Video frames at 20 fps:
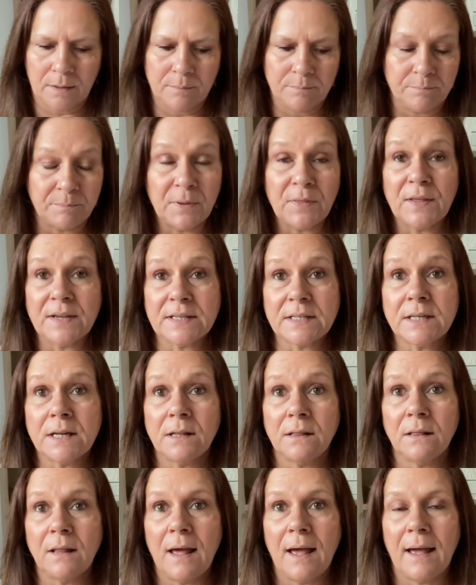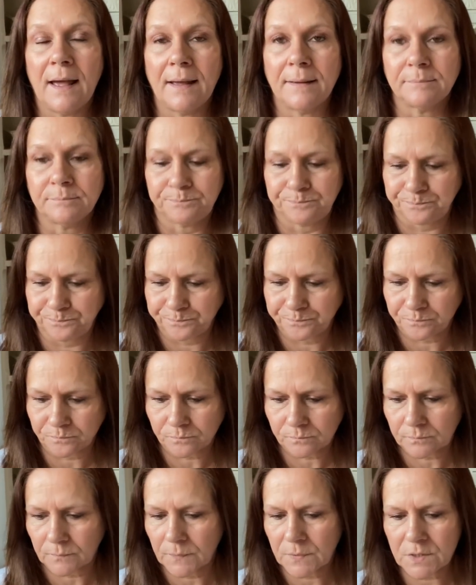But they're still there.
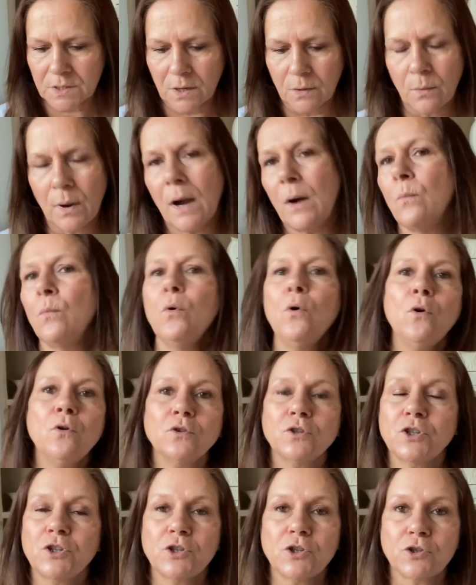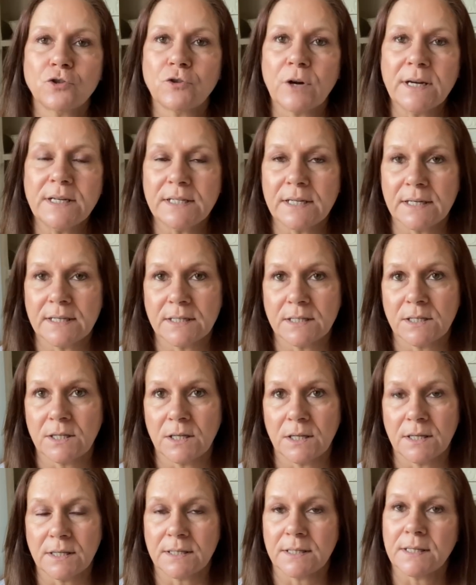So I walked straight into
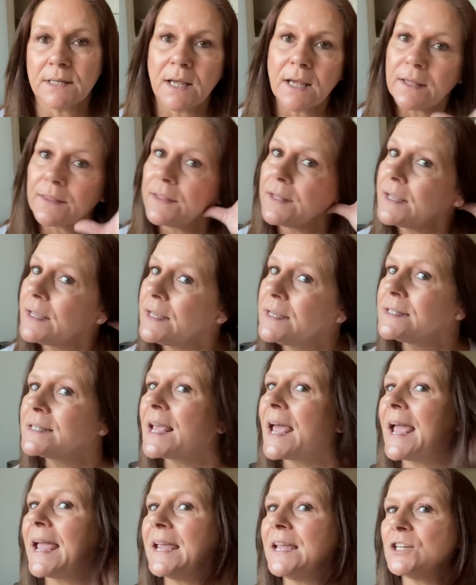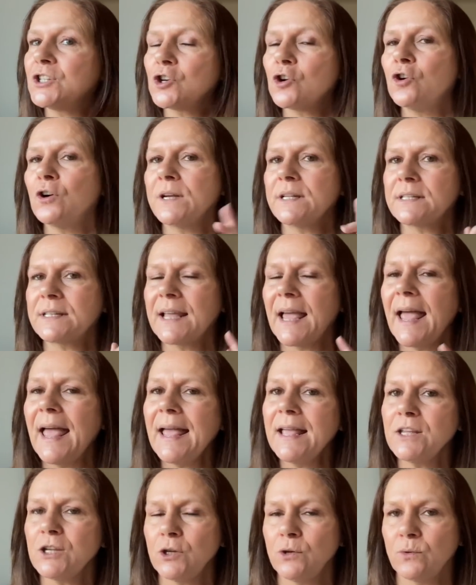this, I think it's it's Care
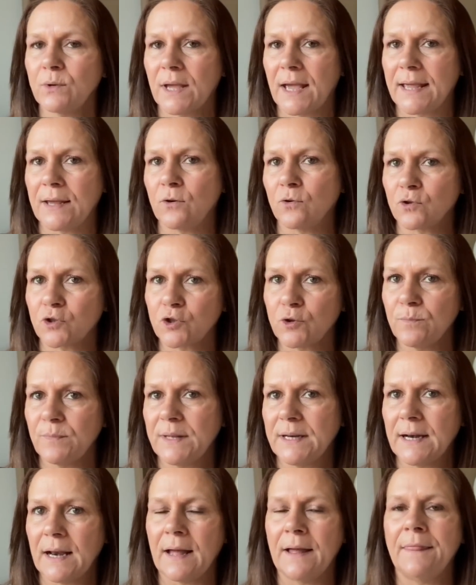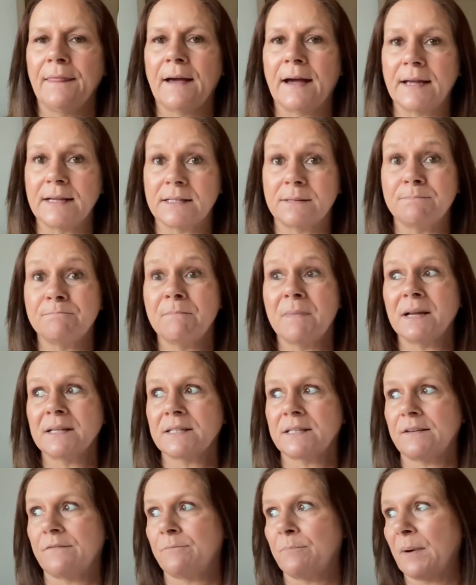UK or something like that. It's a
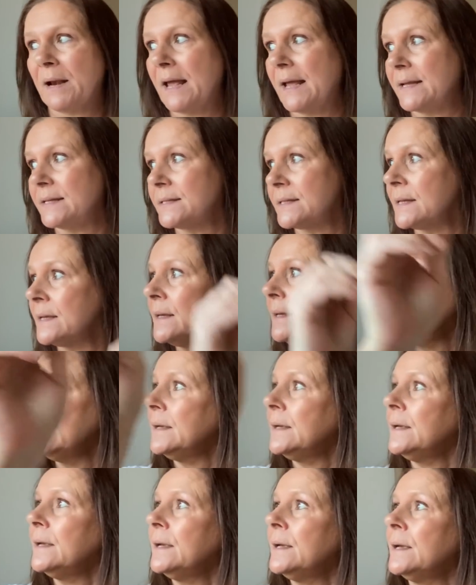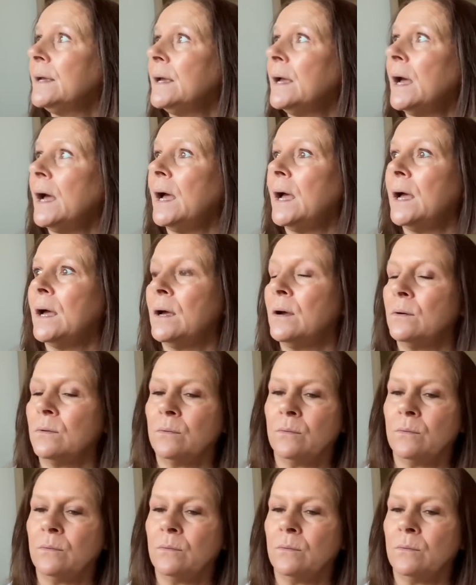massive place. And